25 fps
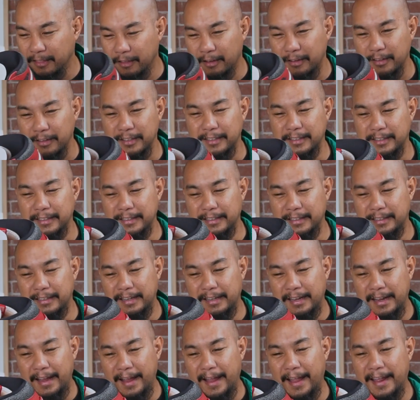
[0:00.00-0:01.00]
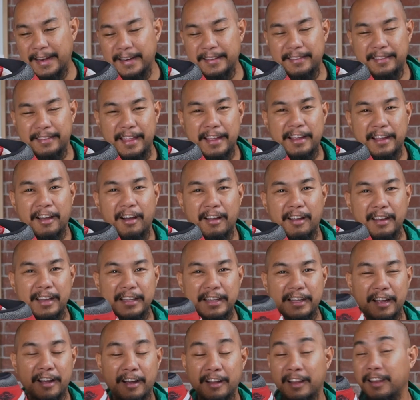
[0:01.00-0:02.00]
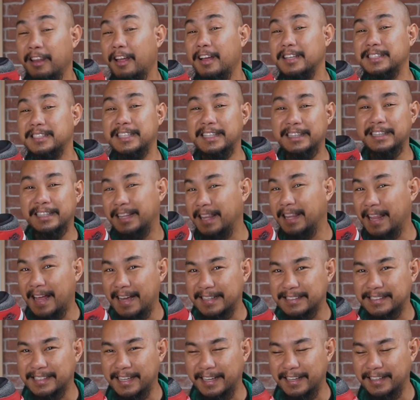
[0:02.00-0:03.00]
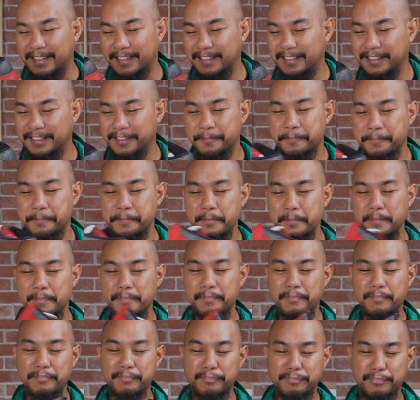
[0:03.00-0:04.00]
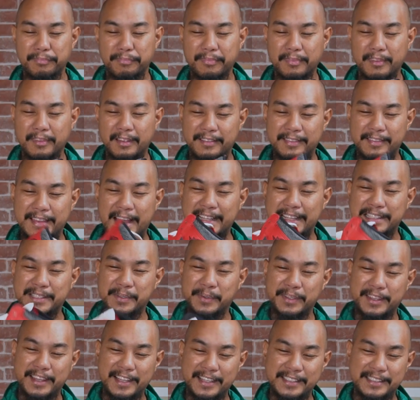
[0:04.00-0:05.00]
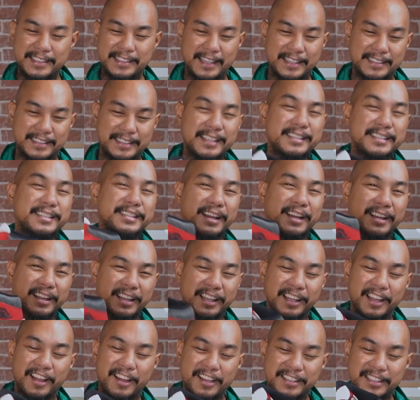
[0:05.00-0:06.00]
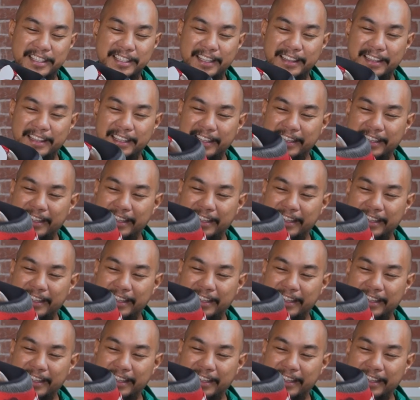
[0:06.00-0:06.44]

look, and they call it a closet classic. That's what this is. This is a closet